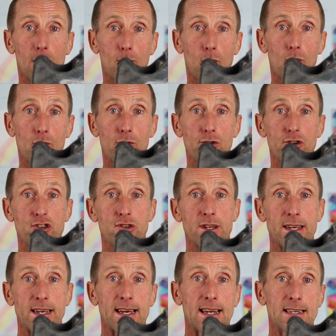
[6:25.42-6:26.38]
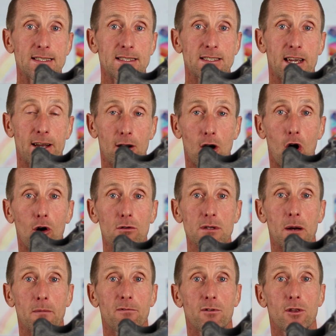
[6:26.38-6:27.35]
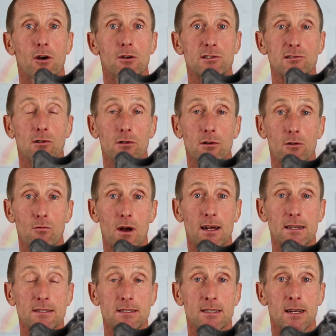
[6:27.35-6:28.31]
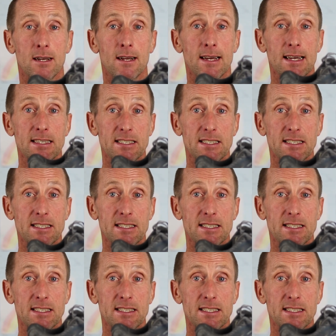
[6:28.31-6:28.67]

a lot more cushioning, and it's going to hold up for those longer runs.